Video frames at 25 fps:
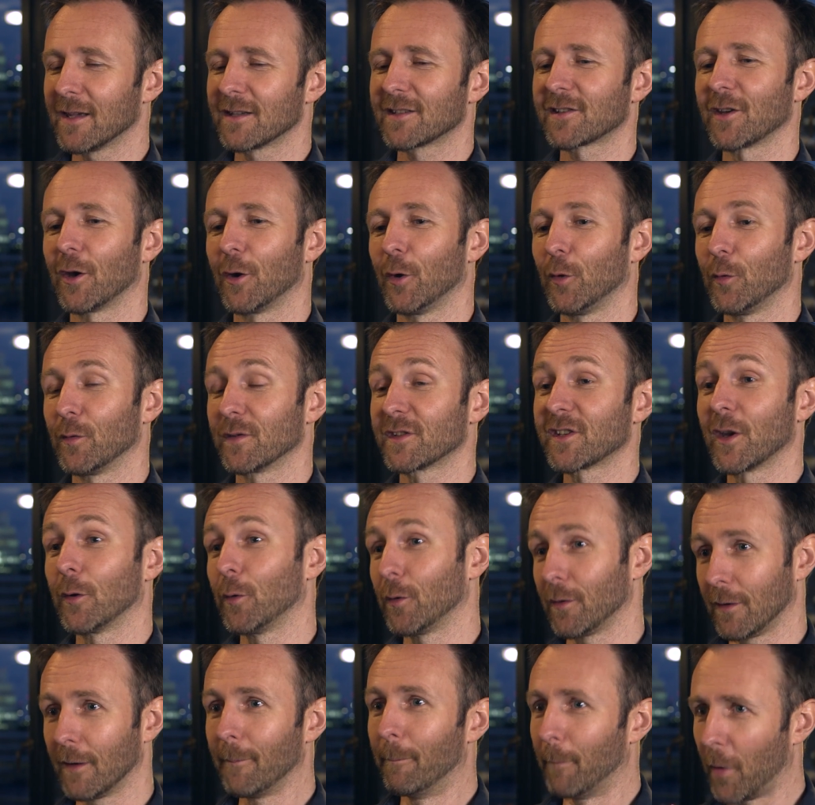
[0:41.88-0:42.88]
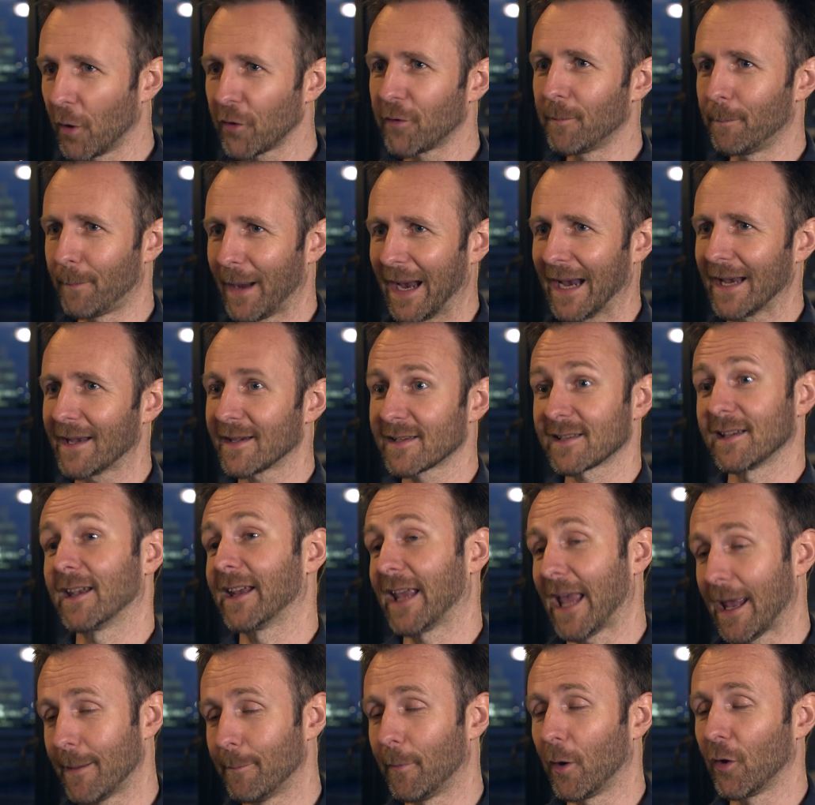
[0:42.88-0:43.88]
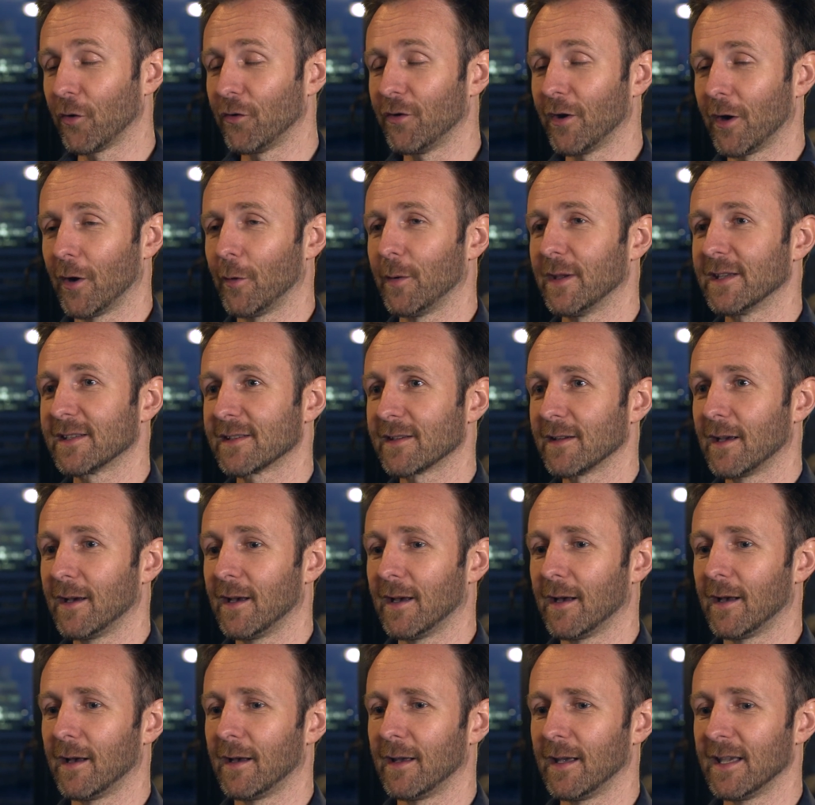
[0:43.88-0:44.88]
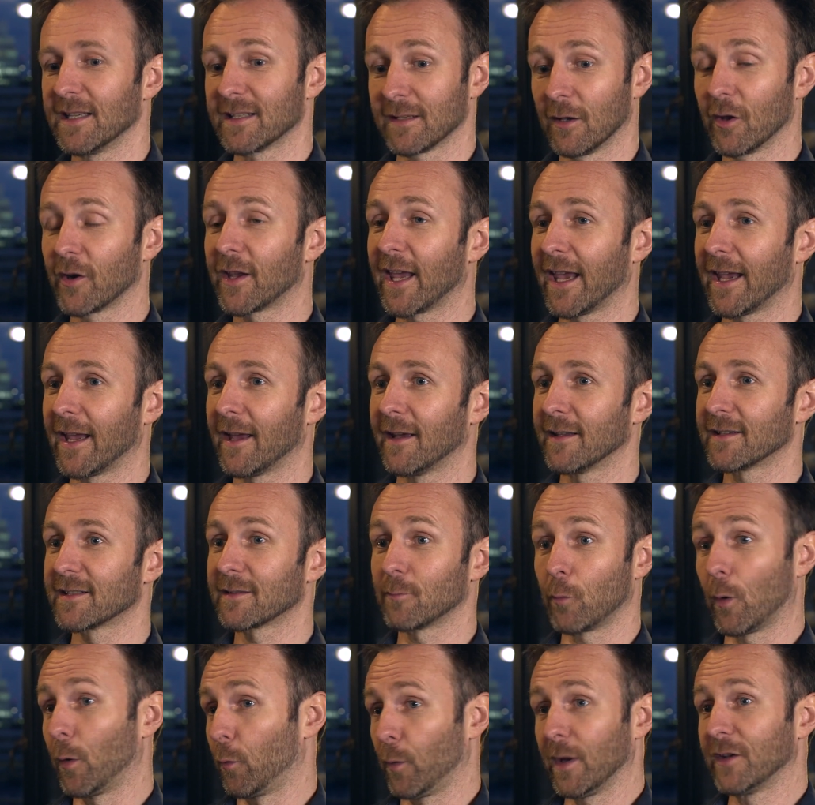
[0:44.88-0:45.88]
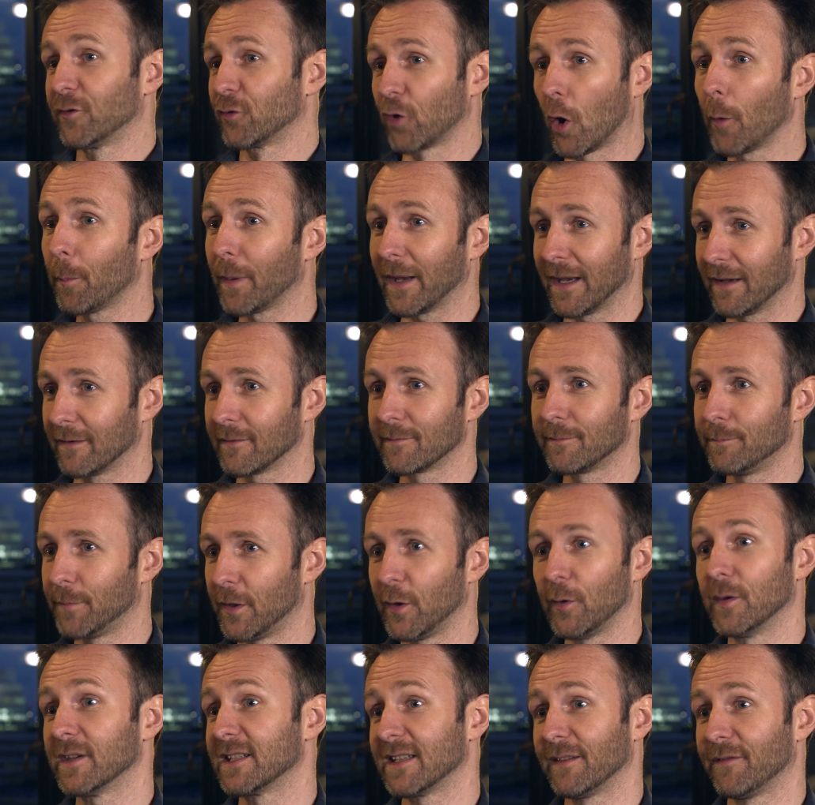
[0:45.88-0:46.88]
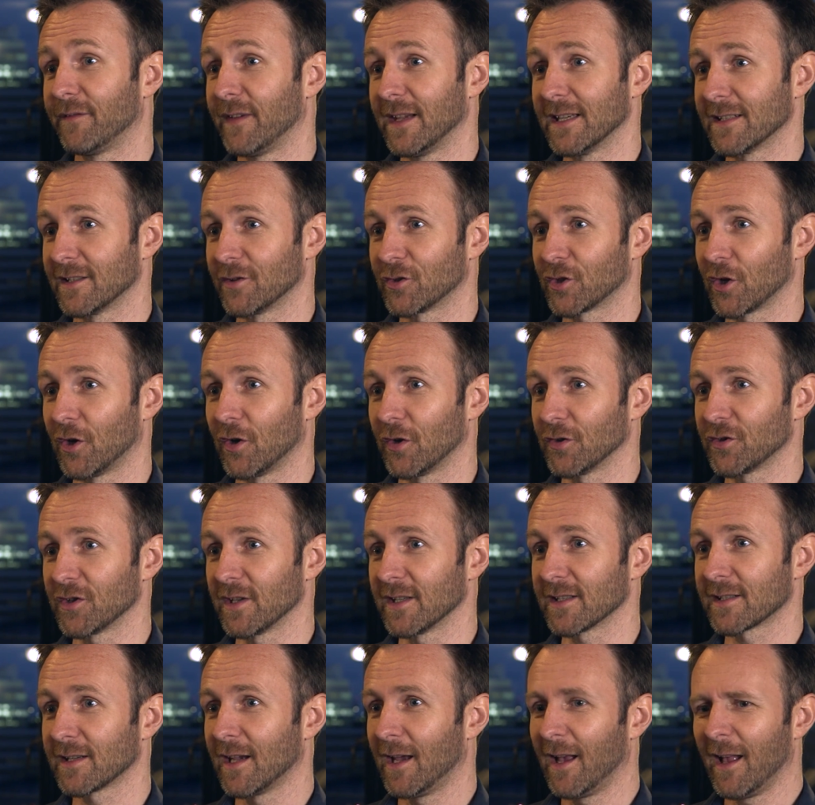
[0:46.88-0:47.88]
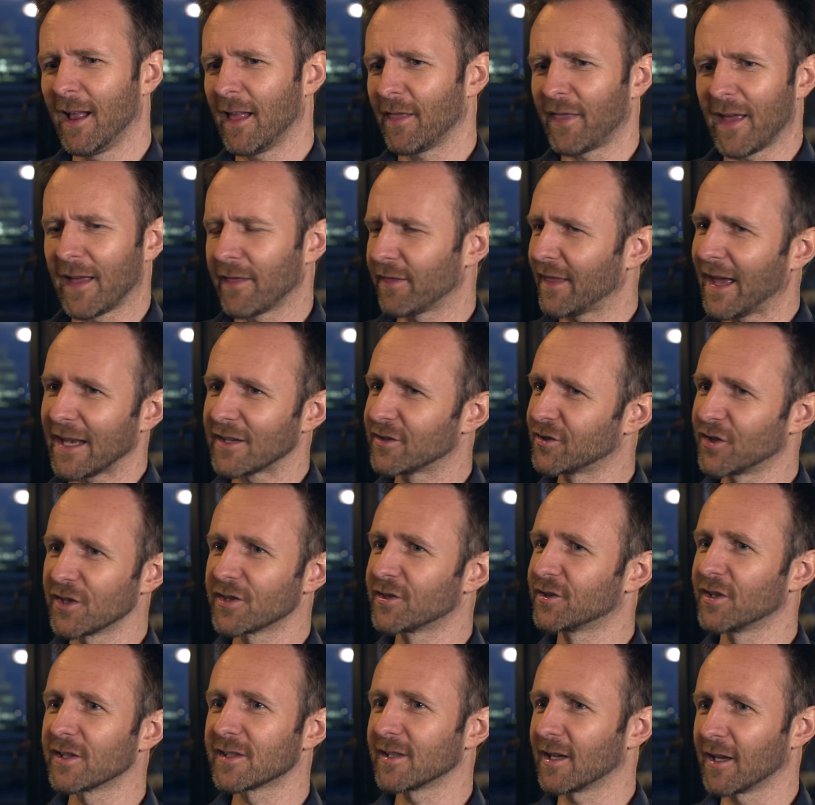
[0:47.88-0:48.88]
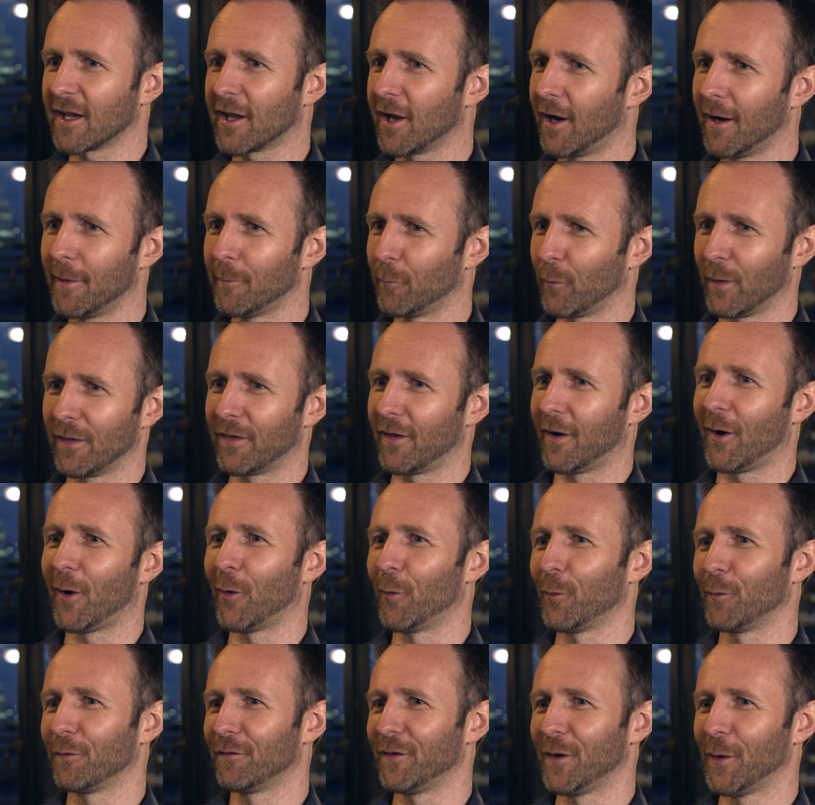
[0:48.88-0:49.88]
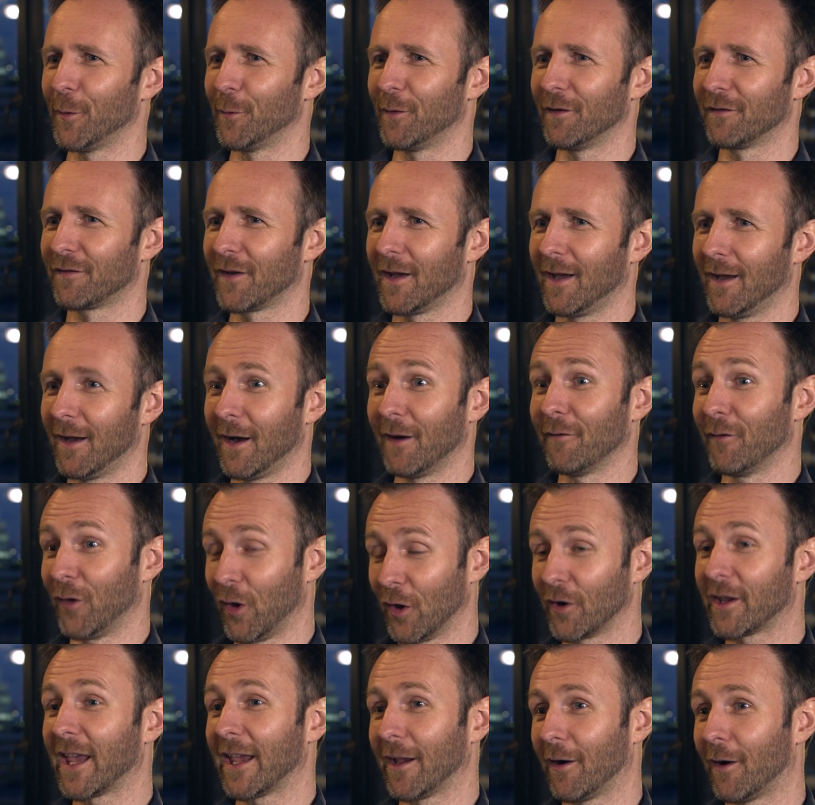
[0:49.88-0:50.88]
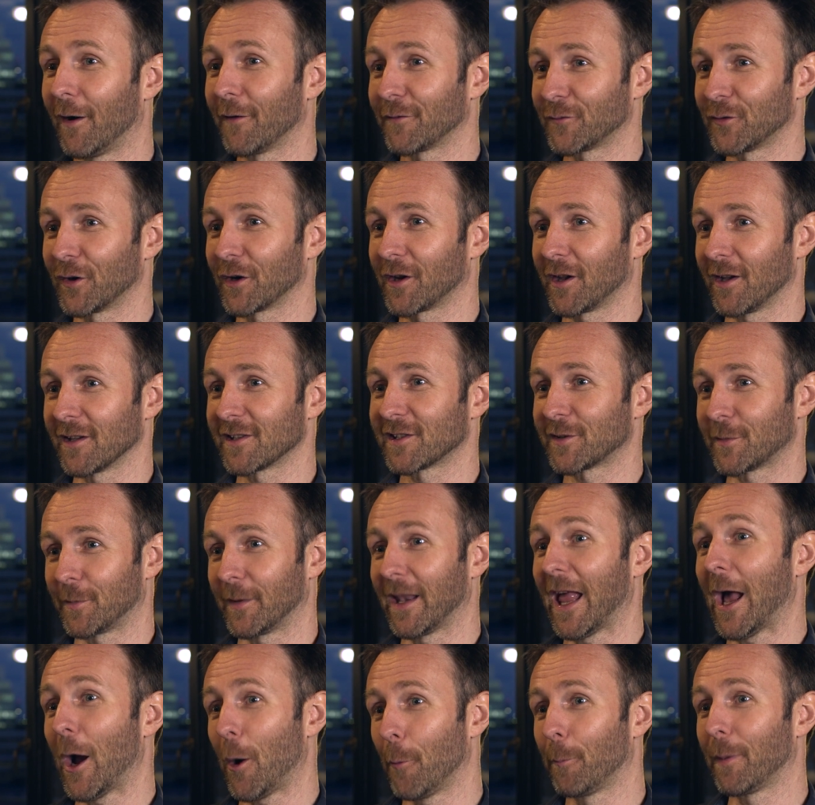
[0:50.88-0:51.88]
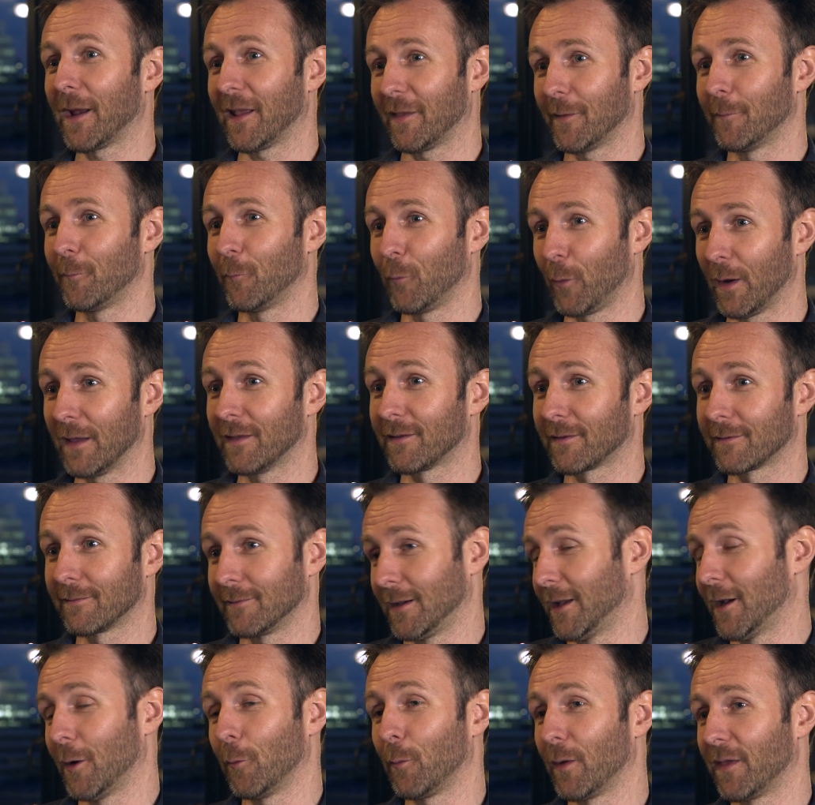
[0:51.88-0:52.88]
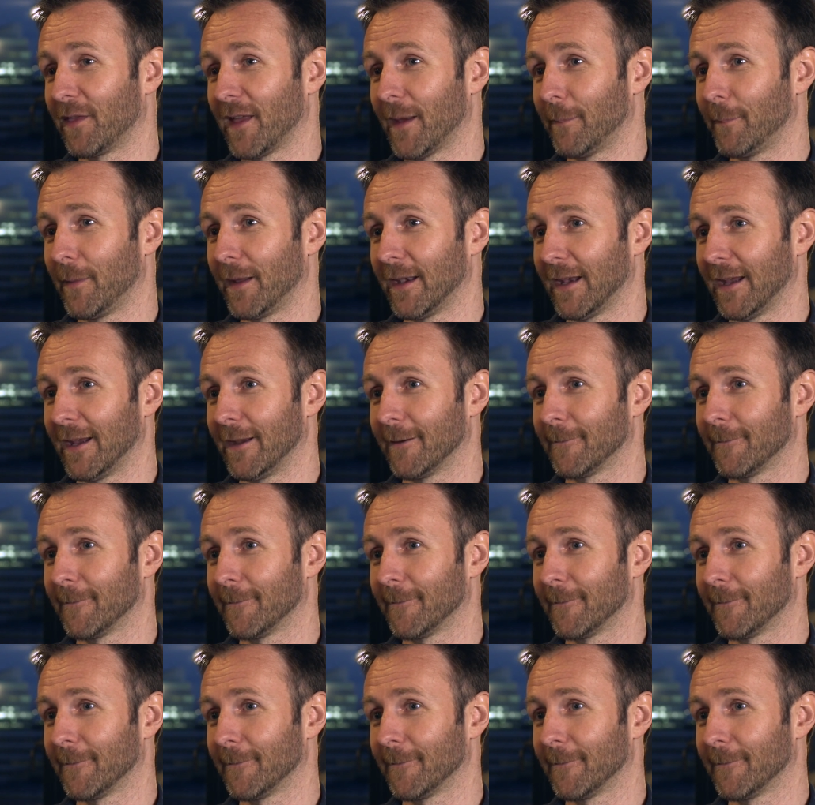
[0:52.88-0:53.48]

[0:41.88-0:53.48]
So, so modern banks, and again Mondo, is, uh, is looking at, well, we're dropping punitive fees and charges. That, that just doesn't come with the whole view of, of looking after a customer and helping them with, you know, with their money.